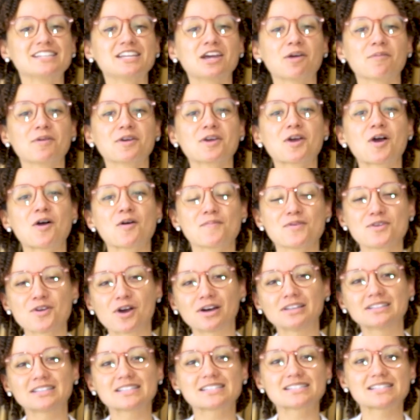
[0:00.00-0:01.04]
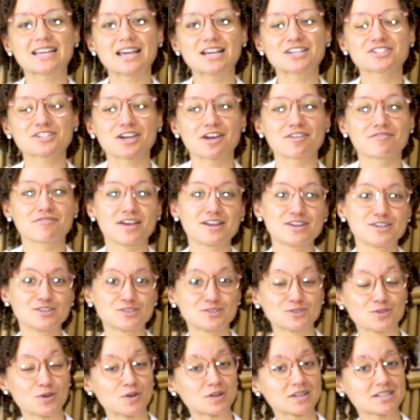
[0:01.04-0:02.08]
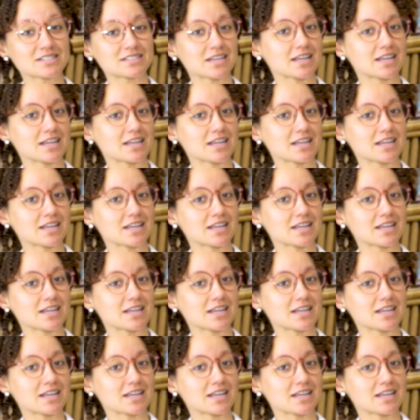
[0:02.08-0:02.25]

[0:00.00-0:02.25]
Here we go beyond the sash, unveiling stories